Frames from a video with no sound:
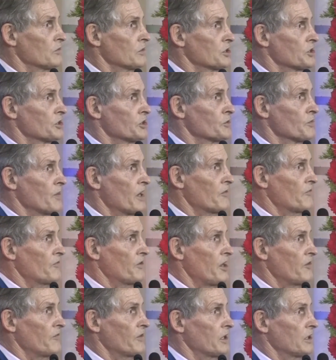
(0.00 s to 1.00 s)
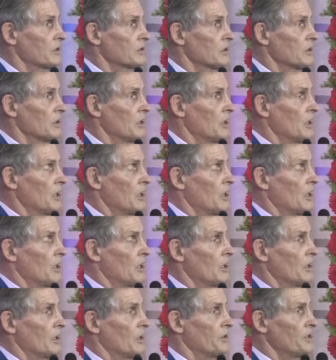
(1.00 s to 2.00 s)
which is my favorite.
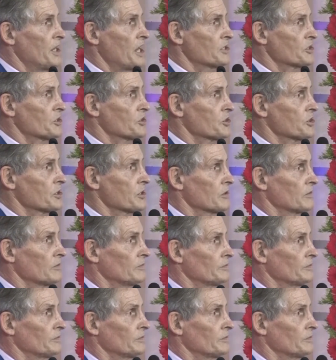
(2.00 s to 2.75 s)
Next.